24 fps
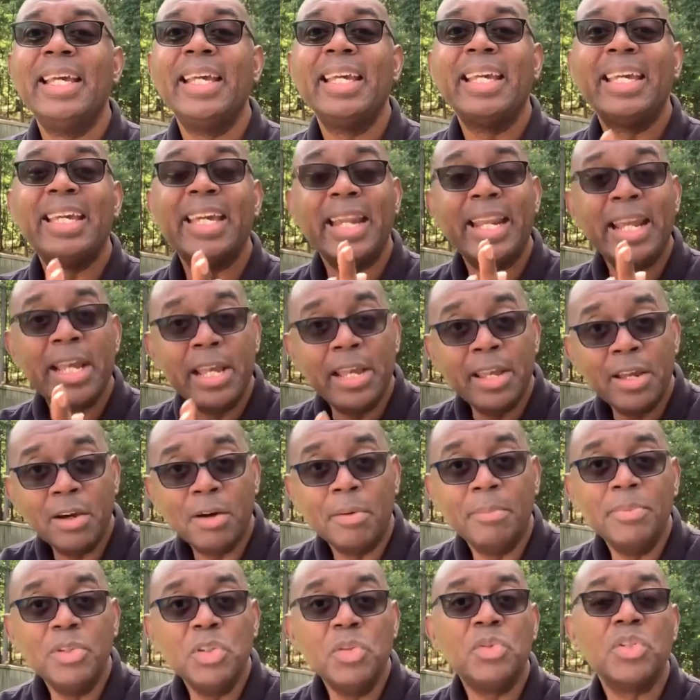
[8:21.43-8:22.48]
can
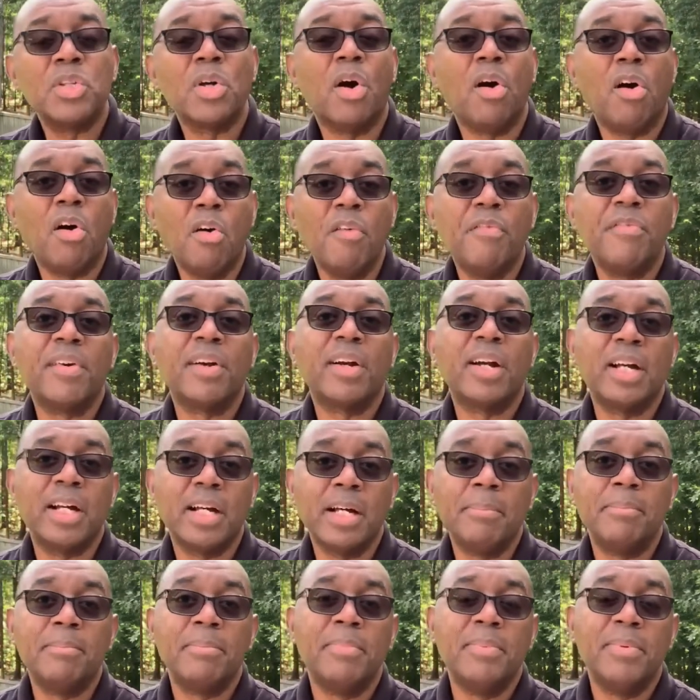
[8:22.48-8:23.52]
help you to
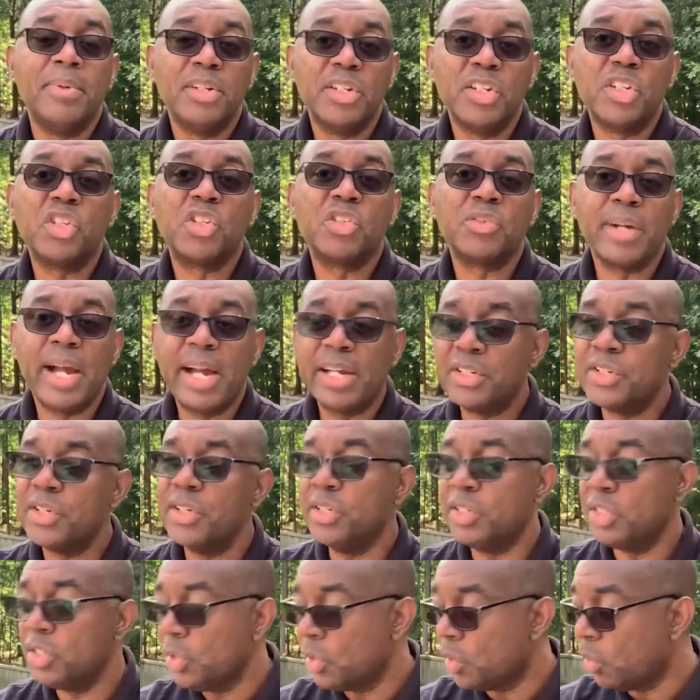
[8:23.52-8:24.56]
overcome
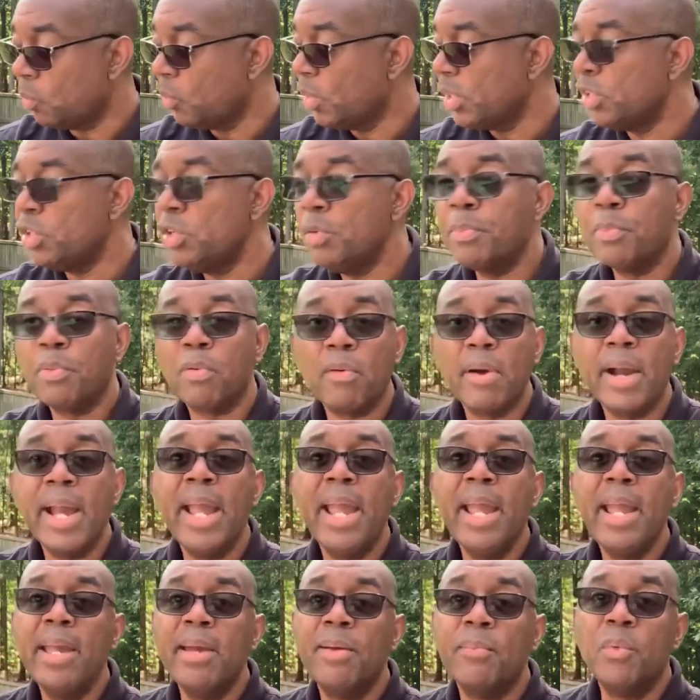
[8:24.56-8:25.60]
distractions. You know, when you
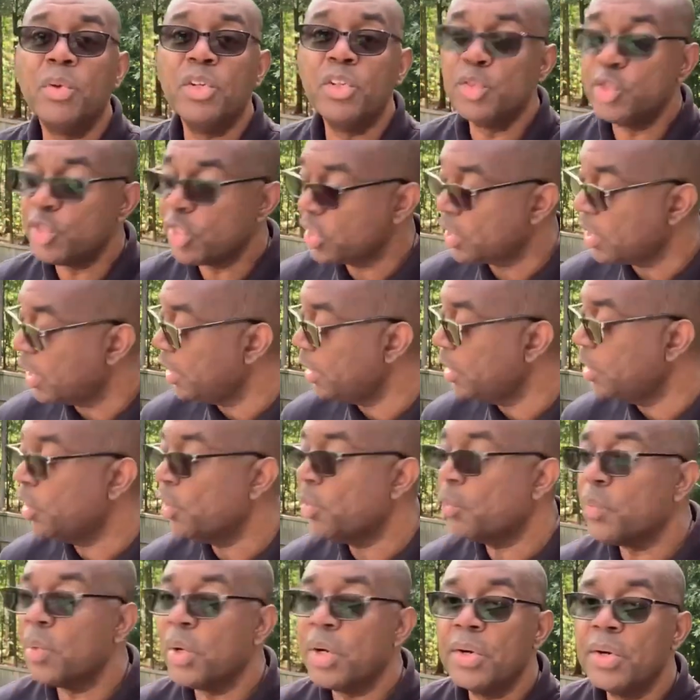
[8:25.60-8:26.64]
pray and when you're studying
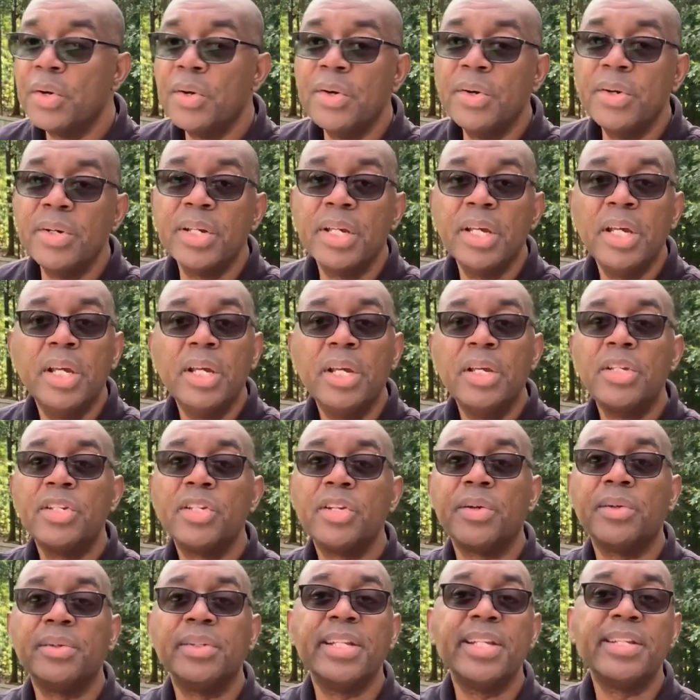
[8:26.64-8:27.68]
your Word,
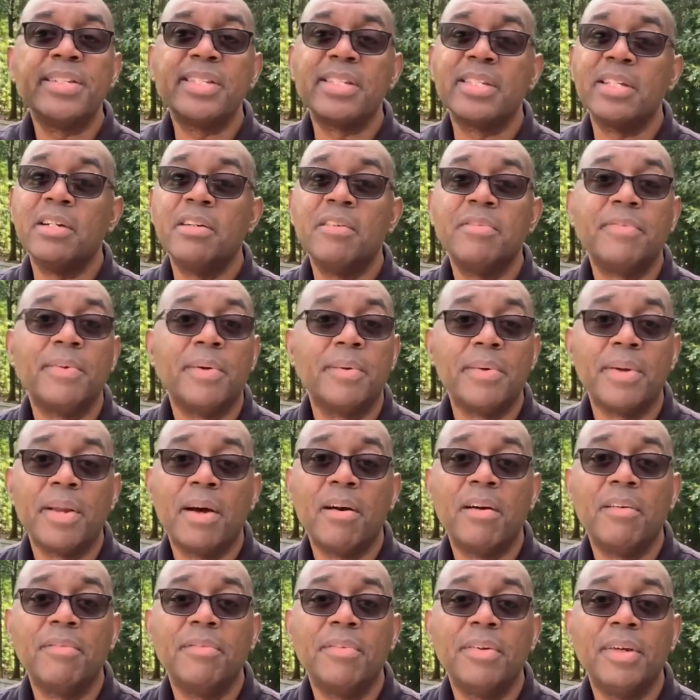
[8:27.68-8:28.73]
turn that cell phone
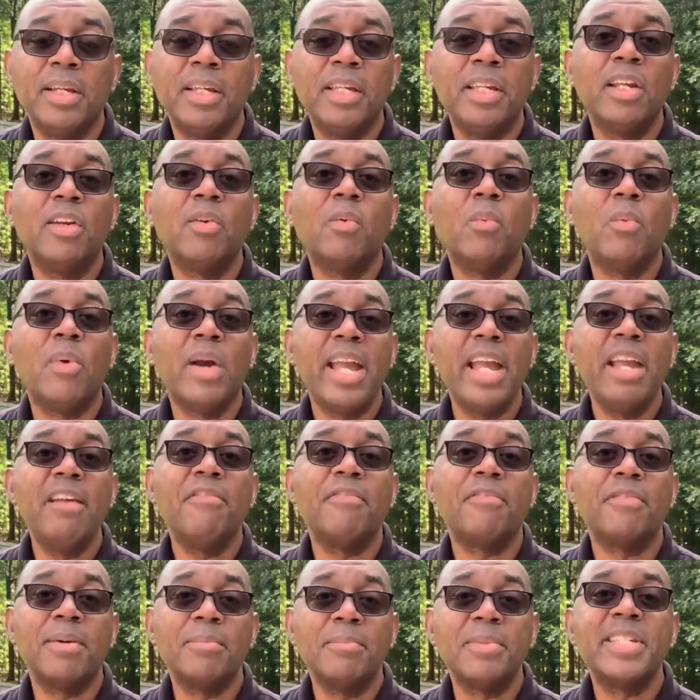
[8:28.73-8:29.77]
off. Get away
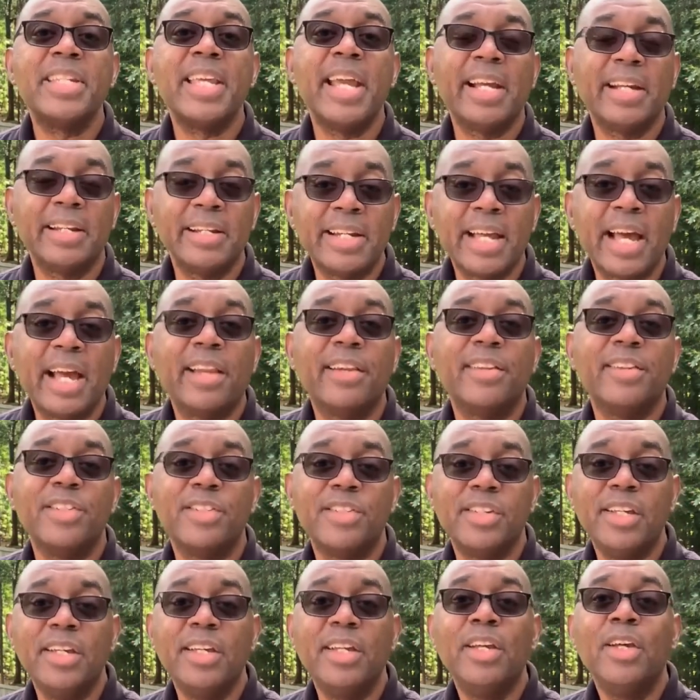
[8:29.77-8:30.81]
from
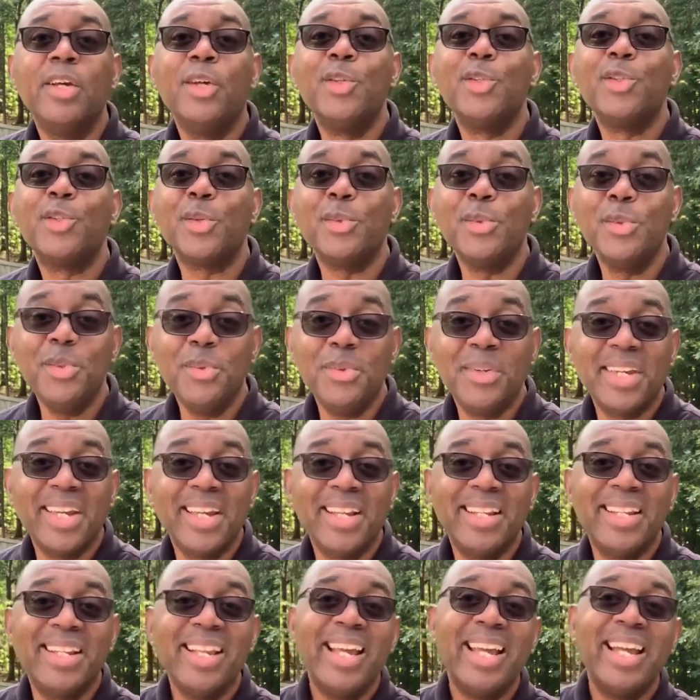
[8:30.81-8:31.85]
technology so you
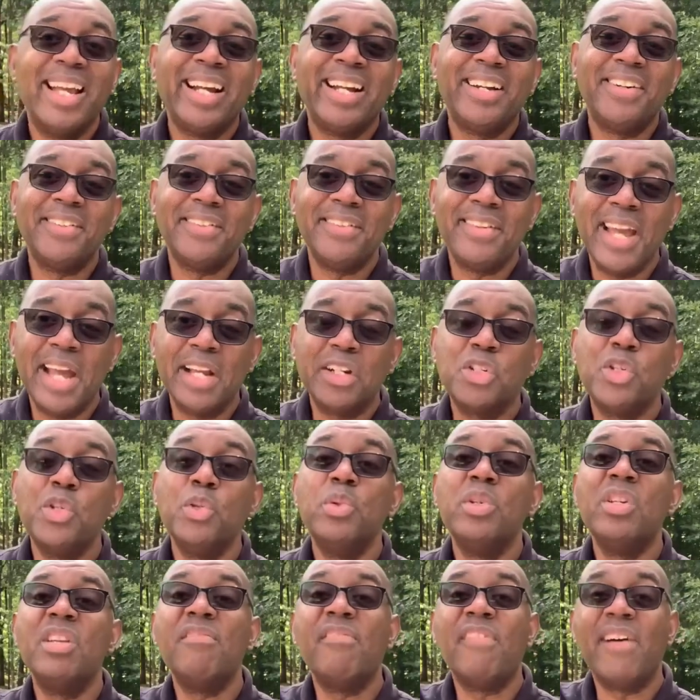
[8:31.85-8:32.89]
can connect to
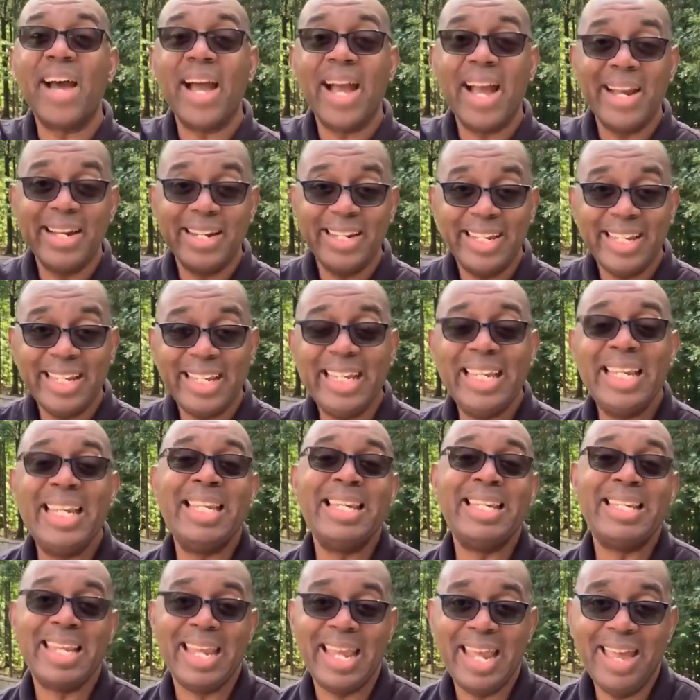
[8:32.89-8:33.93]
divine
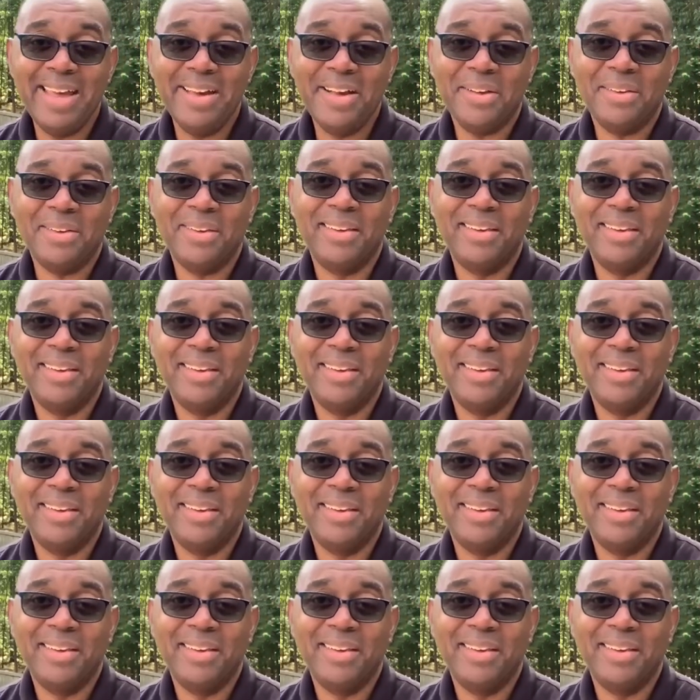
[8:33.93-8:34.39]
intel